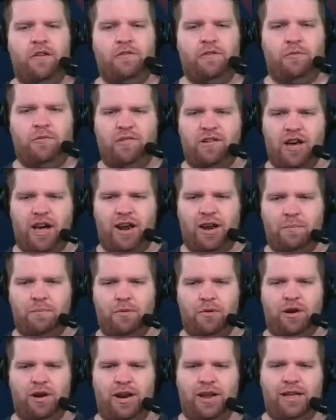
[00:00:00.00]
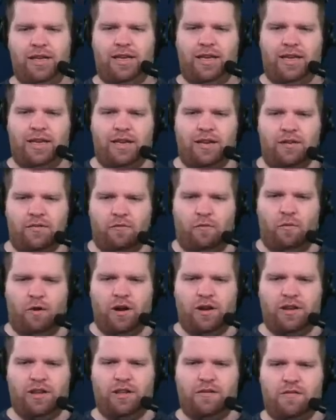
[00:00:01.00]
From Johnny Bernicki,
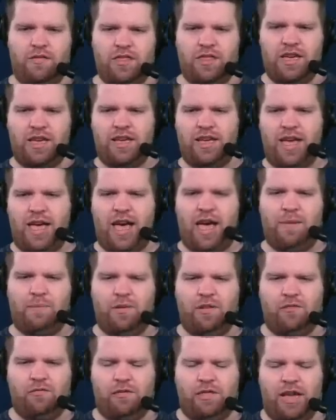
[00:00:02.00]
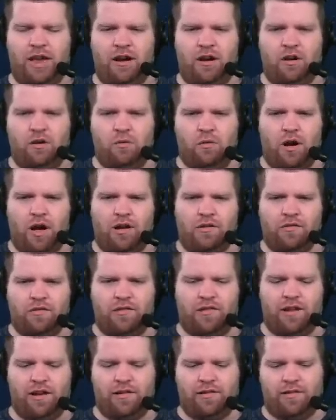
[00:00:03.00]
what do you think happens with Aaron
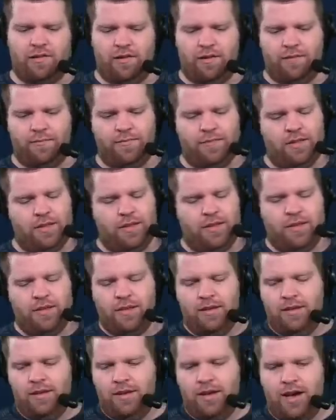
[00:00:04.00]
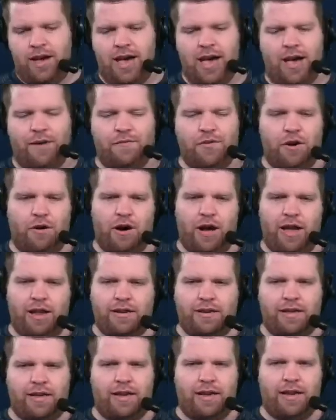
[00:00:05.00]
Rodgers next year? I have no
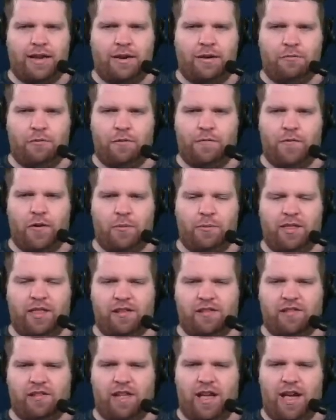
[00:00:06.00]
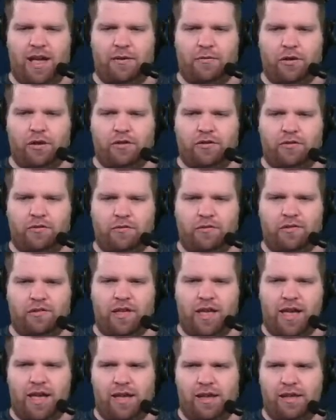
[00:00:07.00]
idea. We're filming this live on
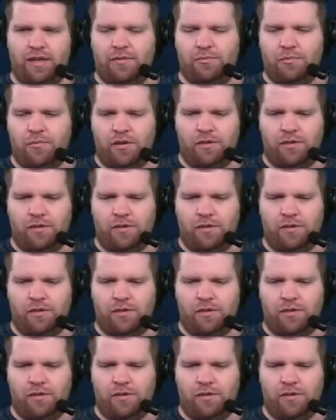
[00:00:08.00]
Tuesday, and